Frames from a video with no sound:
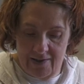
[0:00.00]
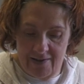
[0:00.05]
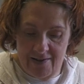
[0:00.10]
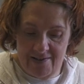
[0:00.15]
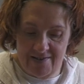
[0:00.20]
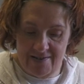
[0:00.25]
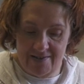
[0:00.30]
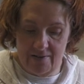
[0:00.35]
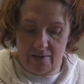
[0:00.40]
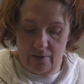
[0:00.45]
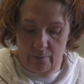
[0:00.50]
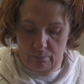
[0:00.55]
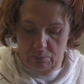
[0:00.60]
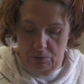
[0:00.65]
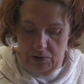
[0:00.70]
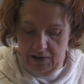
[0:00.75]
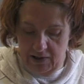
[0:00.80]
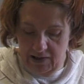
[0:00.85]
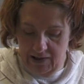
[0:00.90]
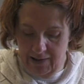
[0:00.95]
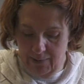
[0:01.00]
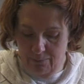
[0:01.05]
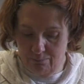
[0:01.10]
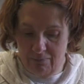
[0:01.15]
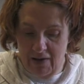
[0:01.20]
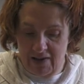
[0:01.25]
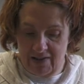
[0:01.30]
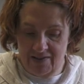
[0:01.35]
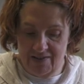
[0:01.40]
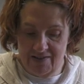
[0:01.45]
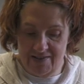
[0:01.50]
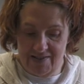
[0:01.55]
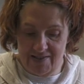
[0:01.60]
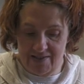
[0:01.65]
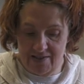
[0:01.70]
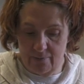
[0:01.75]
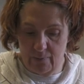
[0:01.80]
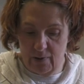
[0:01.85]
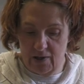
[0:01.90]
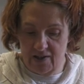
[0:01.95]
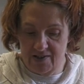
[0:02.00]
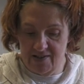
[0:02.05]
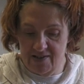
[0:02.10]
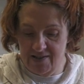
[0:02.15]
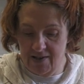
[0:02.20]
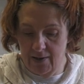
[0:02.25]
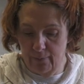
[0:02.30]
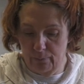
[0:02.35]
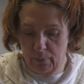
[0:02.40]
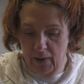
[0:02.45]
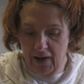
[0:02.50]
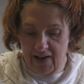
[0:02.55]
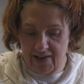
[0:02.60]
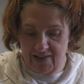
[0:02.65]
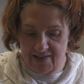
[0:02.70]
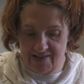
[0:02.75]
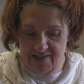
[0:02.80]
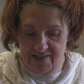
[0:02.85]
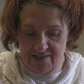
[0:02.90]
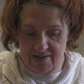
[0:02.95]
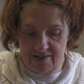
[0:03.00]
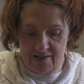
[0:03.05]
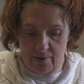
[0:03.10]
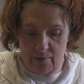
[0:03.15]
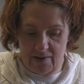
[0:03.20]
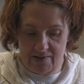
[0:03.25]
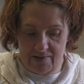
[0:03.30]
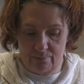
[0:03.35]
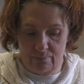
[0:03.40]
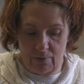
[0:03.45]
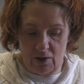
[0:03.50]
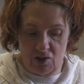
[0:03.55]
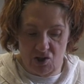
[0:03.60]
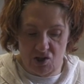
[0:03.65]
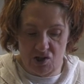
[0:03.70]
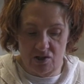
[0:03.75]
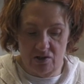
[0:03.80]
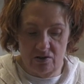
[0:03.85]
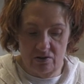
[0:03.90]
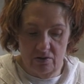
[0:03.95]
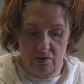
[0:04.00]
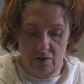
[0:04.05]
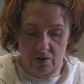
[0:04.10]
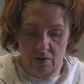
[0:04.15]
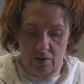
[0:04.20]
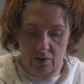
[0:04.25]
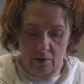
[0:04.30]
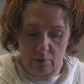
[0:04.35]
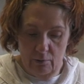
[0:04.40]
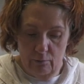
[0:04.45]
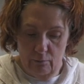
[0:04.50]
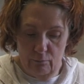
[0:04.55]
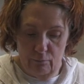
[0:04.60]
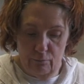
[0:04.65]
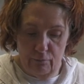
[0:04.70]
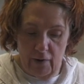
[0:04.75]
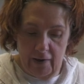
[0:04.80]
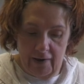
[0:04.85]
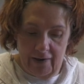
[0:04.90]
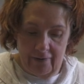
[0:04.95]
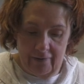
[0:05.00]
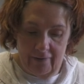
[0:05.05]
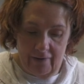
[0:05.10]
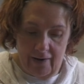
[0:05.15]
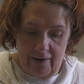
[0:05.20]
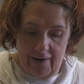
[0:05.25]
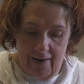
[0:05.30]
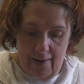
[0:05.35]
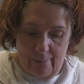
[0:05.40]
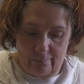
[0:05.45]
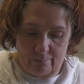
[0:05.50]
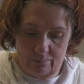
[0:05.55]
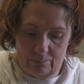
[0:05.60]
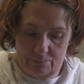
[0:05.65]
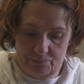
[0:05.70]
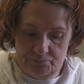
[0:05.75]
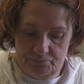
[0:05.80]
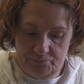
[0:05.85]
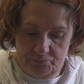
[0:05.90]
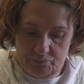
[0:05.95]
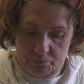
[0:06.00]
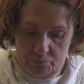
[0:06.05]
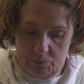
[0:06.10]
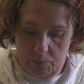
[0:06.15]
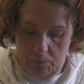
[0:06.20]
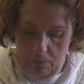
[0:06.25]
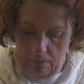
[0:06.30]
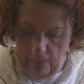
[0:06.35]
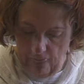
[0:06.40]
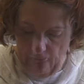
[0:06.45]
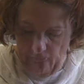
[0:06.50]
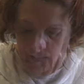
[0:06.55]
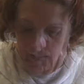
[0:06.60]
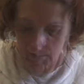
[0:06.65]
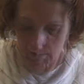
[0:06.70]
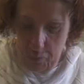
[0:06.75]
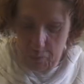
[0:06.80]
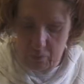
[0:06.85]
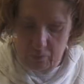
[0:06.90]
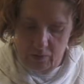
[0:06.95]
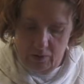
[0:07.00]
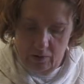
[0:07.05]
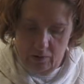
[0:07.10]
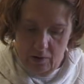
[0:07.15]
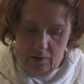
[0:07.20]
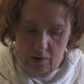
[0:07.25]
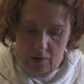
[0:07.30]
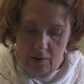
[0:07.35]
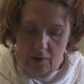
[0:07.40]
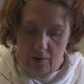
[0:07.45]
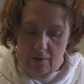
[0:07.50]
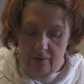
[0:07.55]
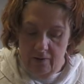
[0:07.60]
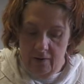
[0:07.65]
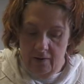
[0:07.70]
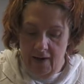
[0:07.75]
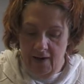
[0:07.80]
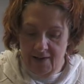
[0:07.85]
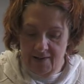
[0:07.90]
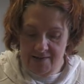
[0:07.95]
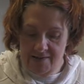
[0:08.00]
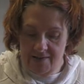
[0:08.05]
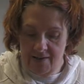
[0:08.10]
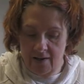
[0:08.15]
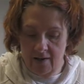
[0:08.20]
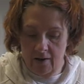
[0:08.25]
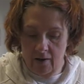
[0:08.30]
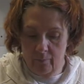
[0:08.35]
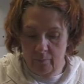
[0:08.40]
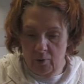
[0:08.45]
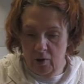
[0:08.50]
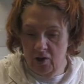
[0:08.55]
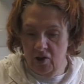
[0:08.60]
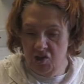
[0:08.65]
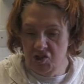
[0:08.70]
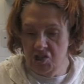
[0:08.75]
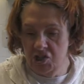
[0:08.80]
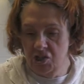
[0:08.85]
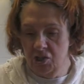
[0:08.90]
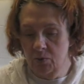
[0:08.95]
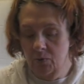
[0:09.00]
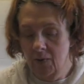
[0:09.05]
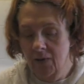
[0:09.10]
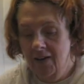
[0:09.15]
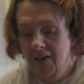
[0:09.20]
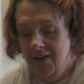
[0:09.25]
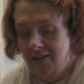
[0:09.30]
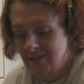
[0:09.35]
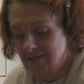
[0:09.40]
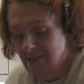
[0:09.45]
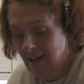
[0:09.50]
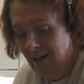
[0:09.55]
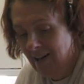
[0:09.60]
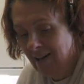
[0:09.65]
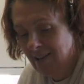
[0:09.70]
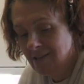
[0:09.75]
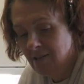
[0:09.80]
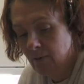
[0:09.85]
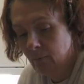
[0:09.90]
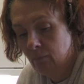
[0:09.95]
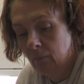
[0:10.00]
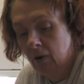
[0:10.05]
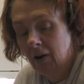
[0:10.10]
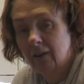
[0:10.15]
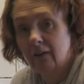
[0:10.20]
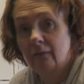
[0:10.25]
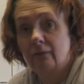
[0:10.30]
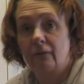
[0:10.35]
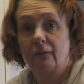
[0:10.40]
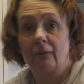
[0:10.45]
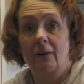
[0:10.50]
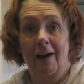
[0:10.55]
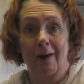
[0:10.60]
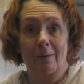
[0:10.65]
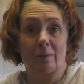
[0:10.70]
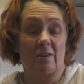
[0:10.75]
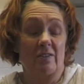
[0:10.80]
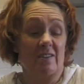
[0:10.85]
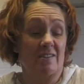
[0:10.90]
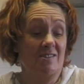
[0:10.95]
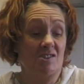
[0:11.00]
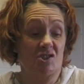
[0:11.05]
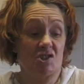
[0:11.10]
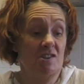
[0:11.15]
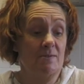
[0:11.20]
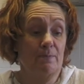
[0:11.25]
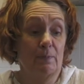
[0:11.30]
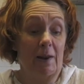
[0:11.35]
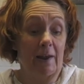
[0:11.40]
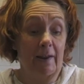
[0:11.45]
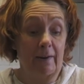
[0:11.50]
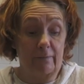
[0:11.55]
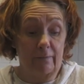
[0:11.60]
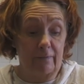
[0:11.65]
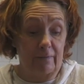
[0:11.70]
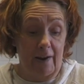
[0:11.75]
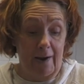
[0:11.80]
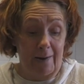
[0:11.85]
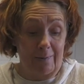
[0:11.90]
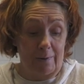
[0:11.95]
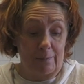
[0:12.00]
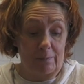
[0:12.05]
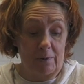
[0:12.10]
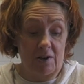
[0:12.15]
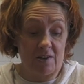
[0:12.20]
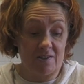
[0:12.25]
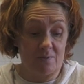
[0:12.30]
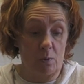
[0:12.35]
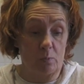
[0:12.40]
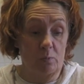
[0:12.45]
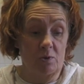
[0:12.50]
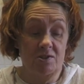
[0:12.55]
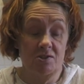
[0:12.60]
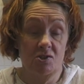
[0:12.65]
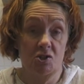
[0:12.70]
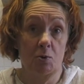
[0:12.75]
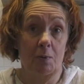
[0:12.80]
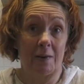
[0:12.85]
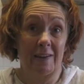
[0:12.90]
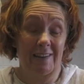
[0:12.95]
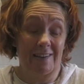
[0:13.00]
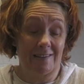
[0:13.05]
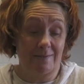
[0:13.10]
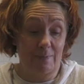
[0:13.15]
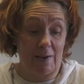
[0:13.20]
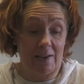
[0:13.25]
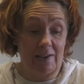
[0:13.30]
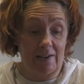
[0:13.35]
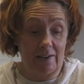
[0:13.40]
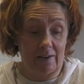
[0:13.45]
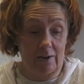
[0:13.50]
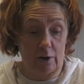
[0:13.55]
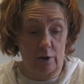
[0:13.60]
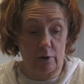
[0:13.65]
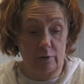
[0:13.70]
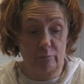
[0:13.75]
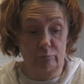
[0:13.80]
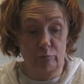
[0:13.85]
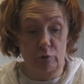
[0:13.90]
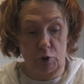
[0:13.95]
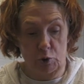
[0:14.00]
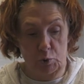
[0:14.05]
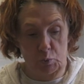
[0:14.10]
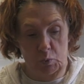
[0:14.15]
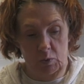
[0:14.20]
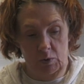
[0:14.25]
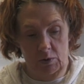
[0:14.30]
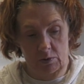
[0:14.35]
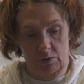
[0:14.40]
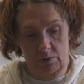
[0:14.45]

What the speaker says: is completely minced because it's in a paste, so it's much finer again. Okay. The next thing I'm going to do is add my flour. This is just plain flour because what we're doing is making a roux.